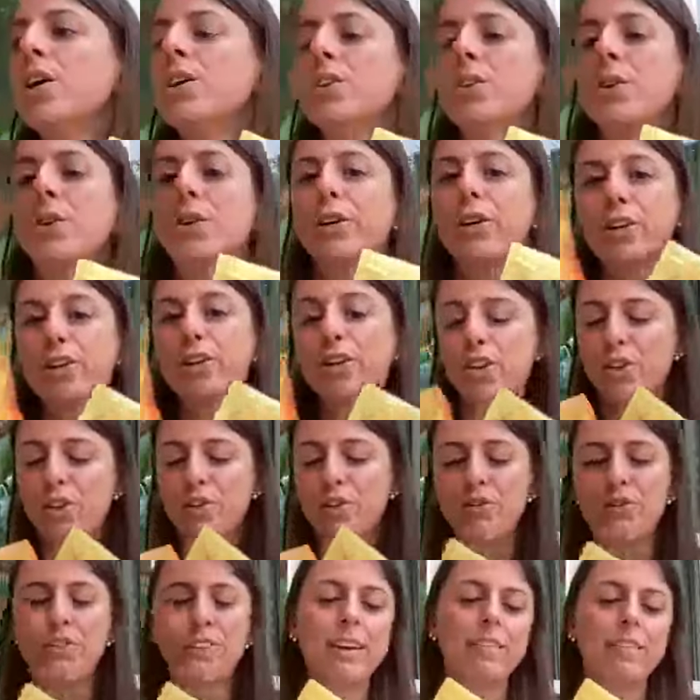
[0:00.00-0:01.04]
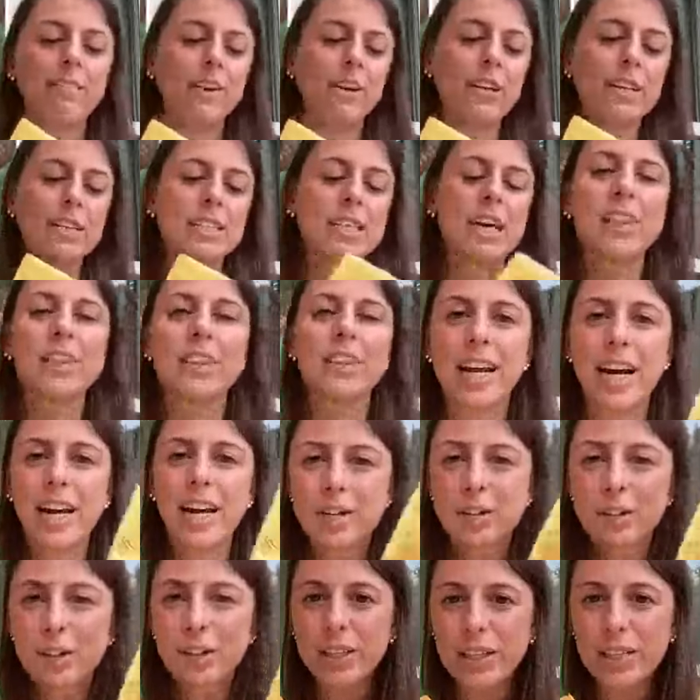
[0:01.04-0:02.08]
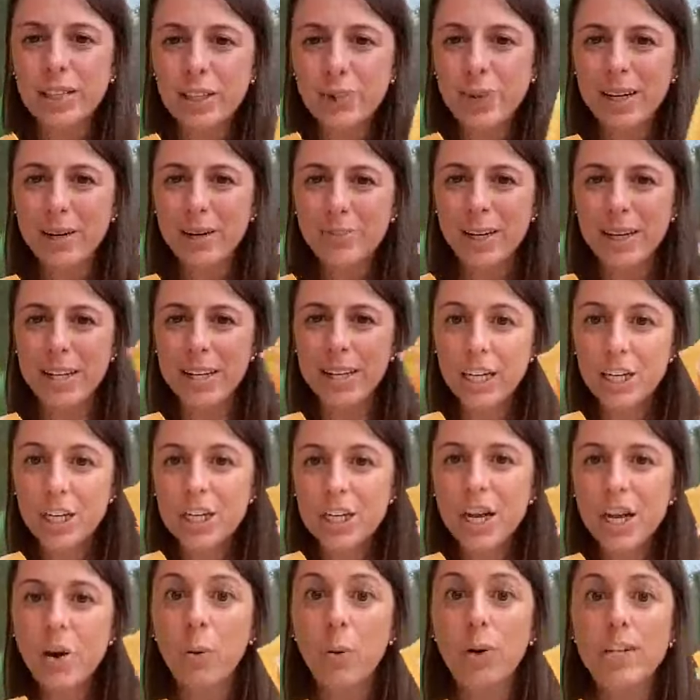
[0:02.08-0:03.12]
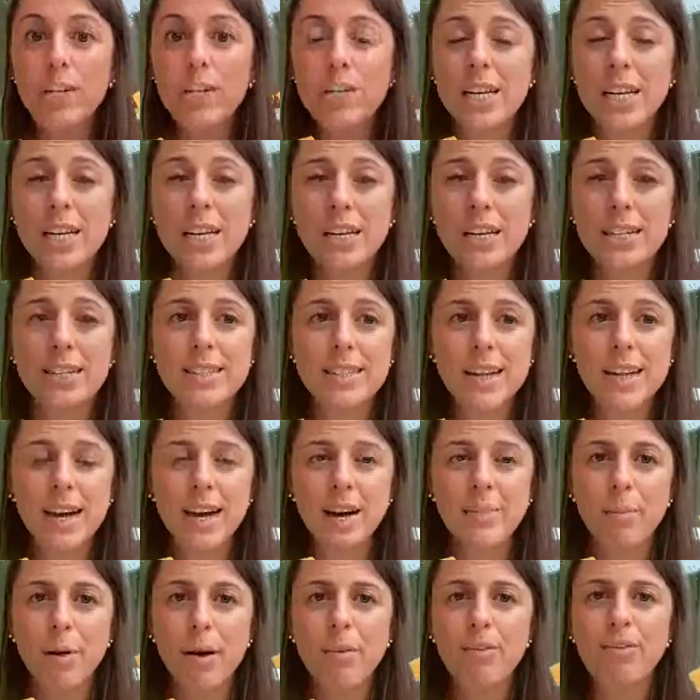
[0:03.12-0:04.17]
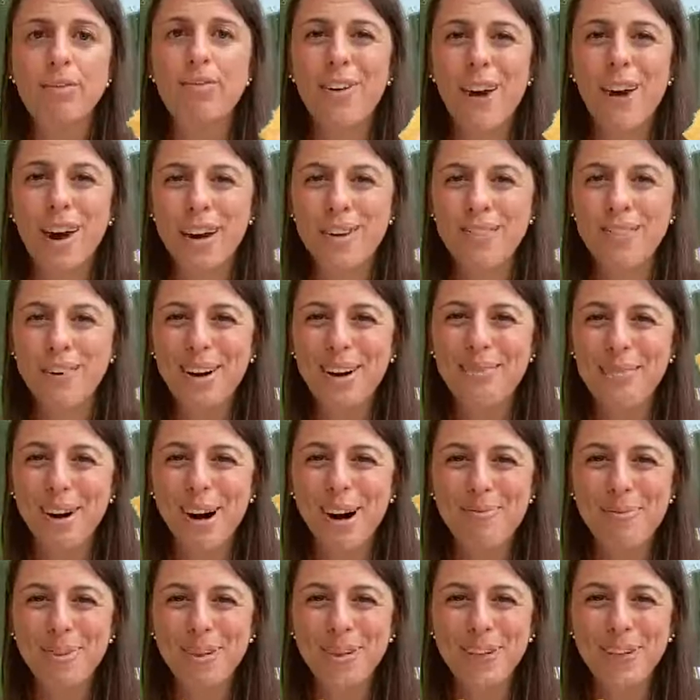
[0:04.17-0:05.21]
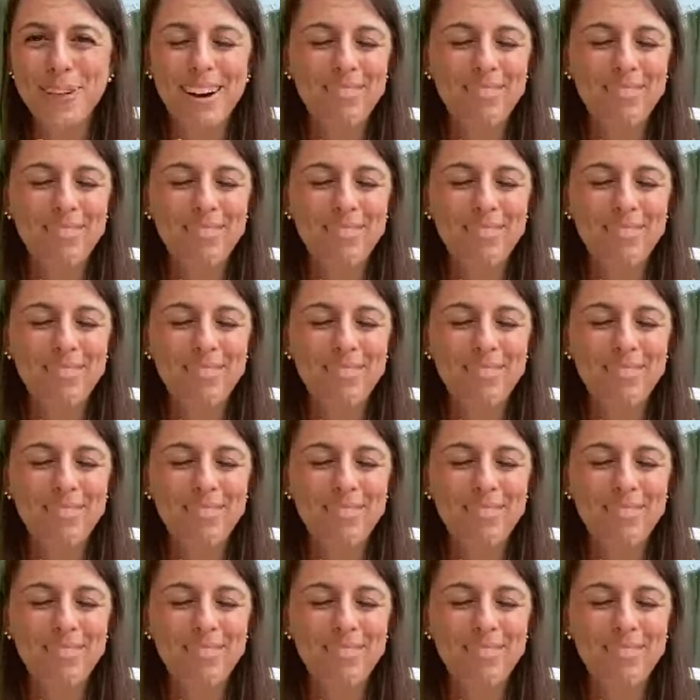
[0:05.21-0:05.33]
So there's 2 flavors, the Naturally Sweet Peach, which is very, very popular.